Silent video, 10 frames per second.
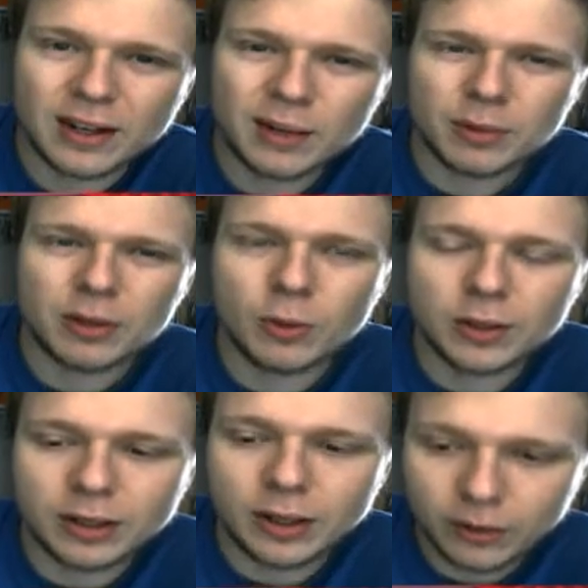I'm bringing you
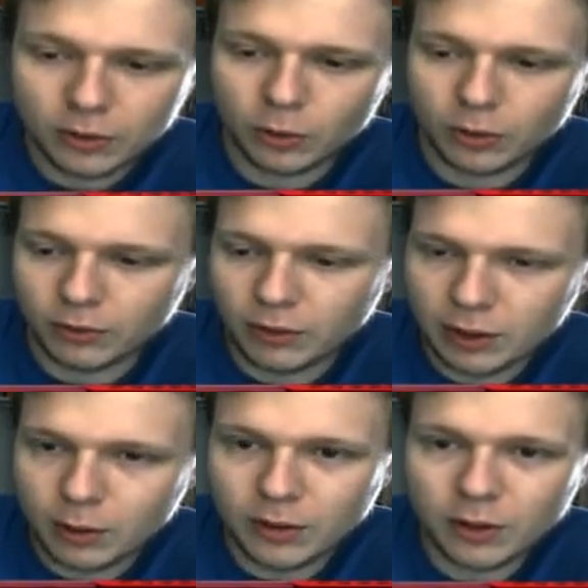another Duelist
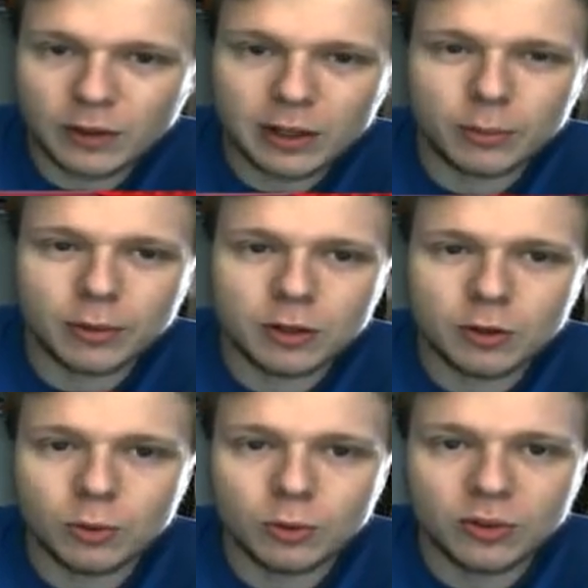video. In this video, I'm bringing
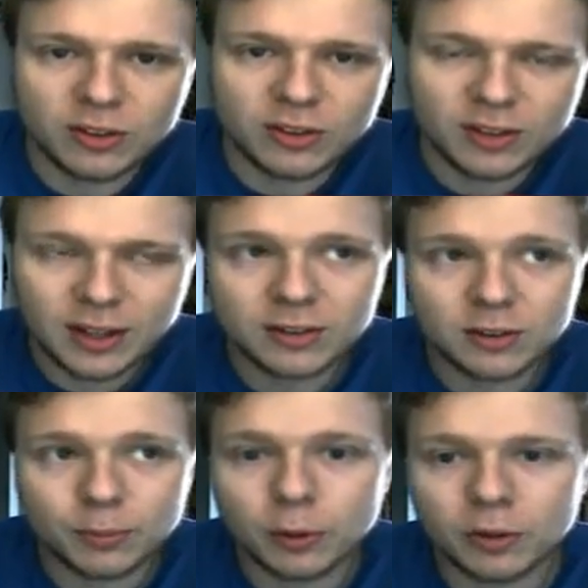you 6
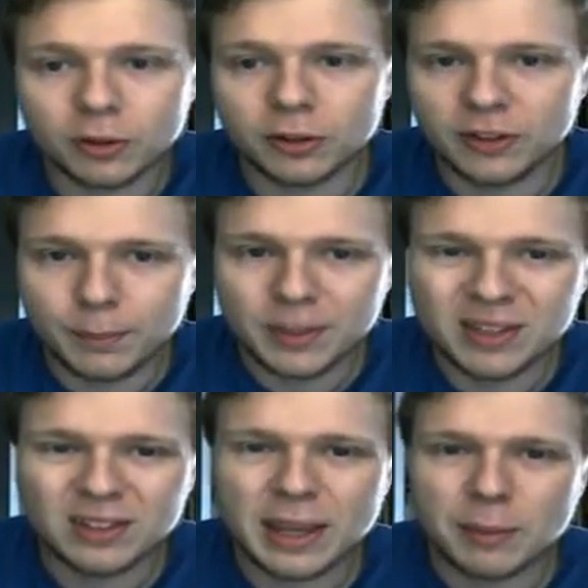spoilers that
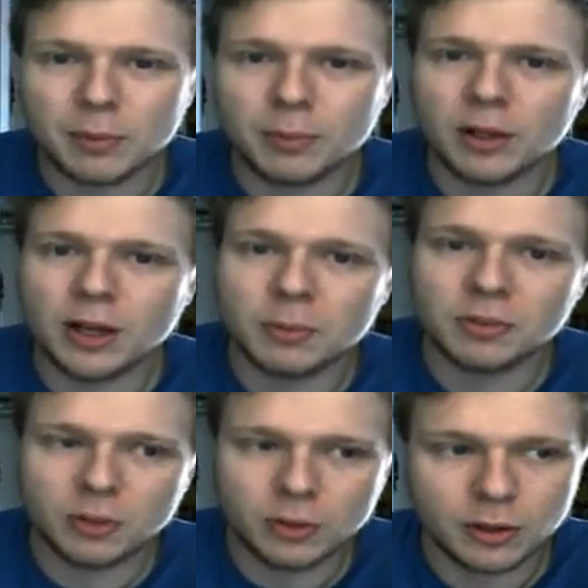PC Gamer put up,
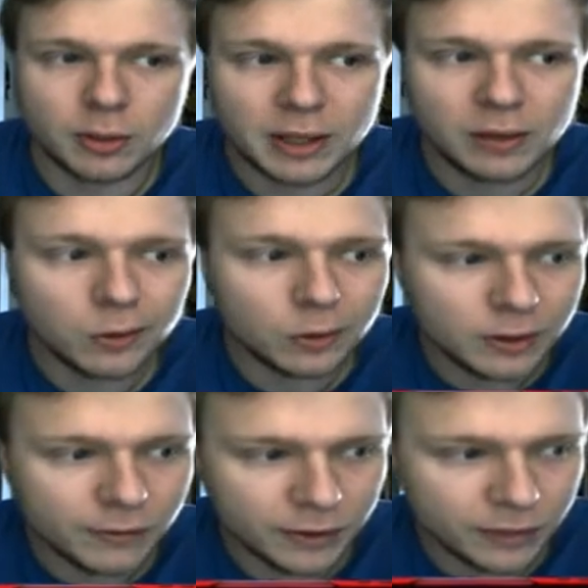so they're going to be a little
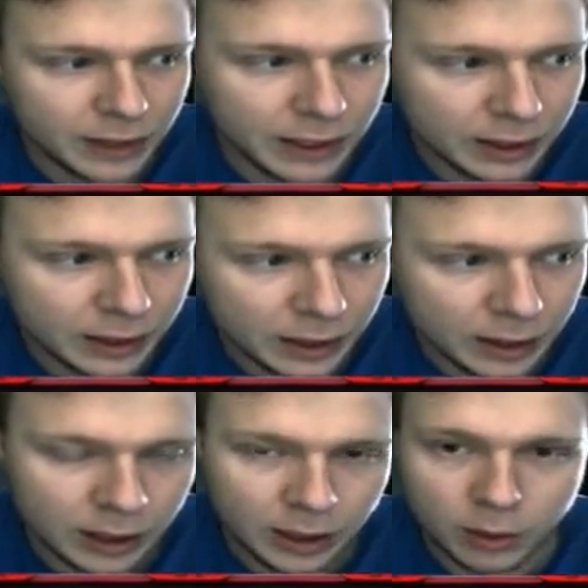different than,
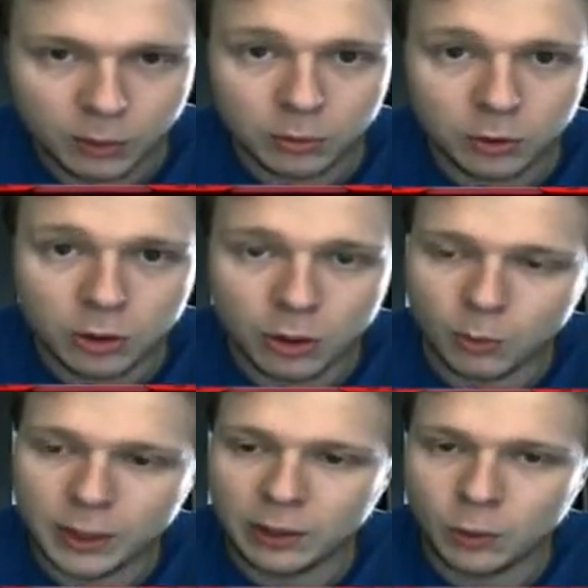the
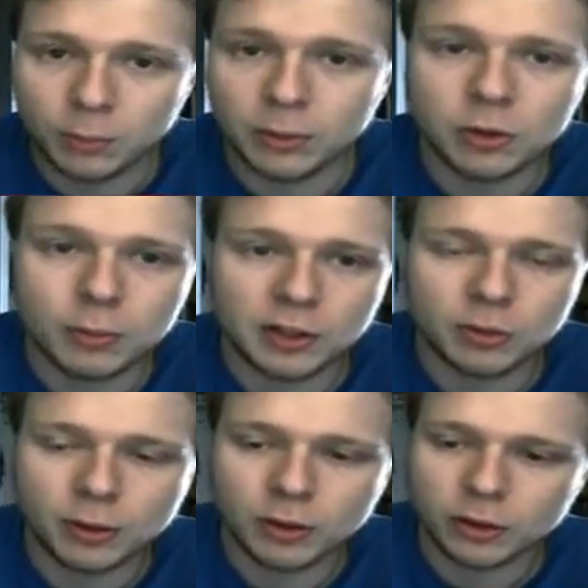way I normally do my
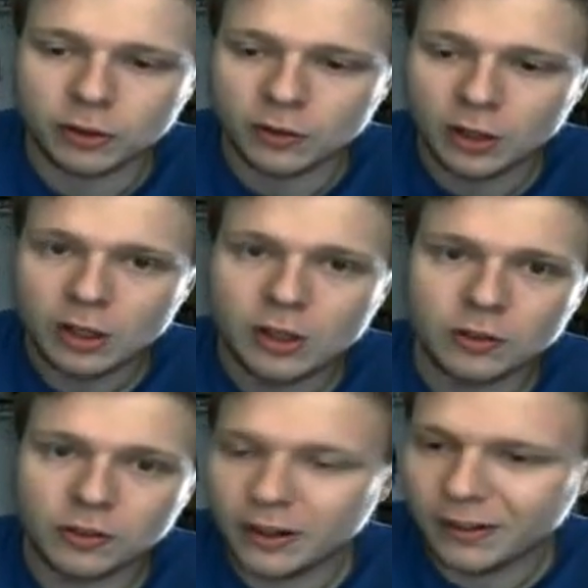spoilers.
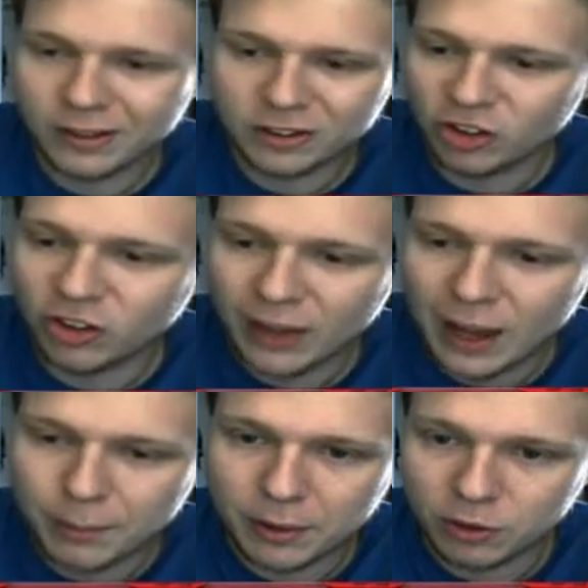So nonetheless, let's just
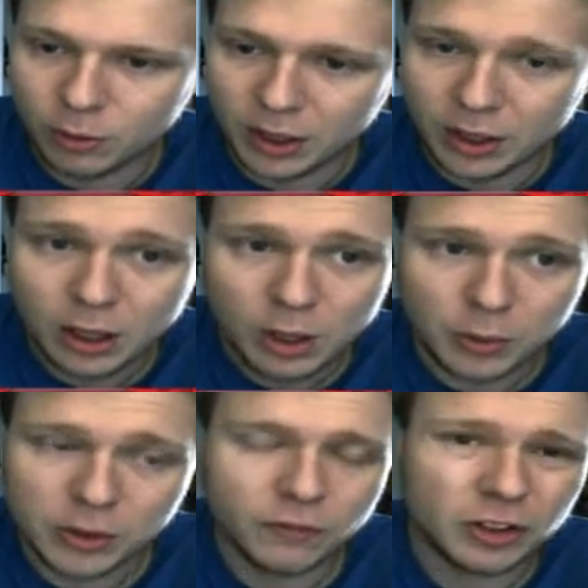hop into it
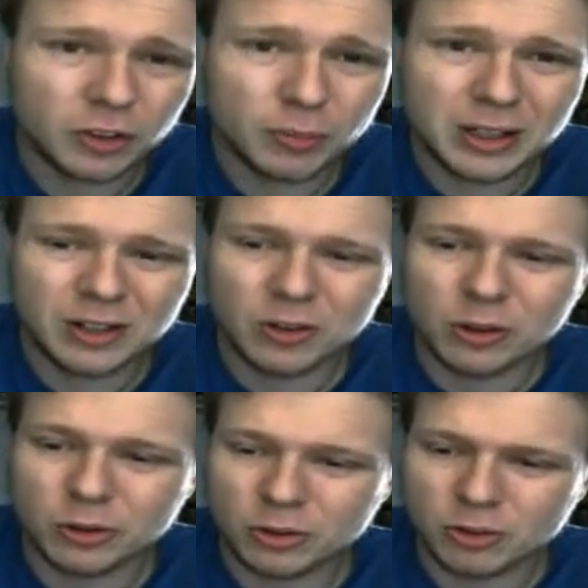with the first minion
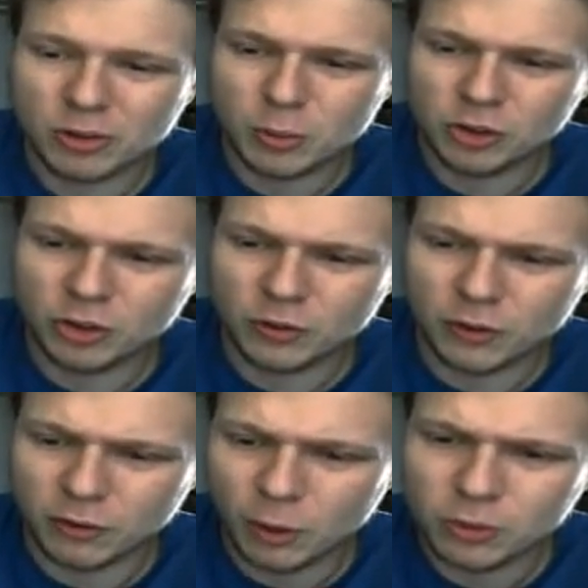on your screen, which is
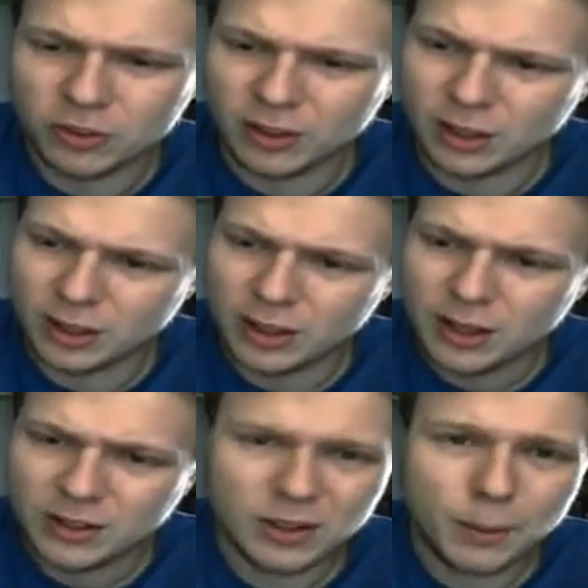Ferosa.
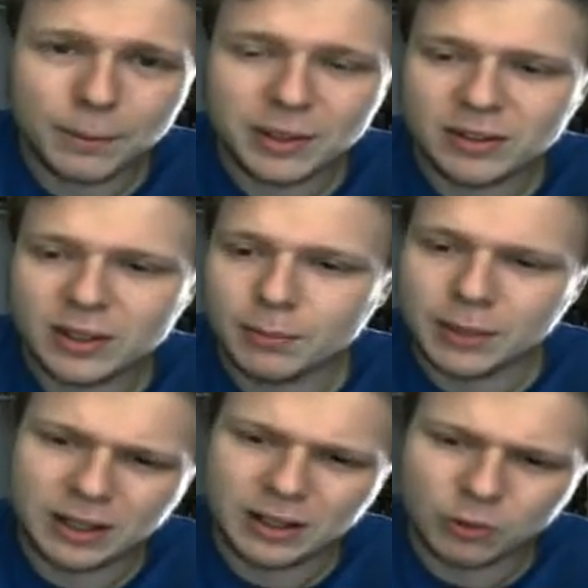It's an Abyssian minion.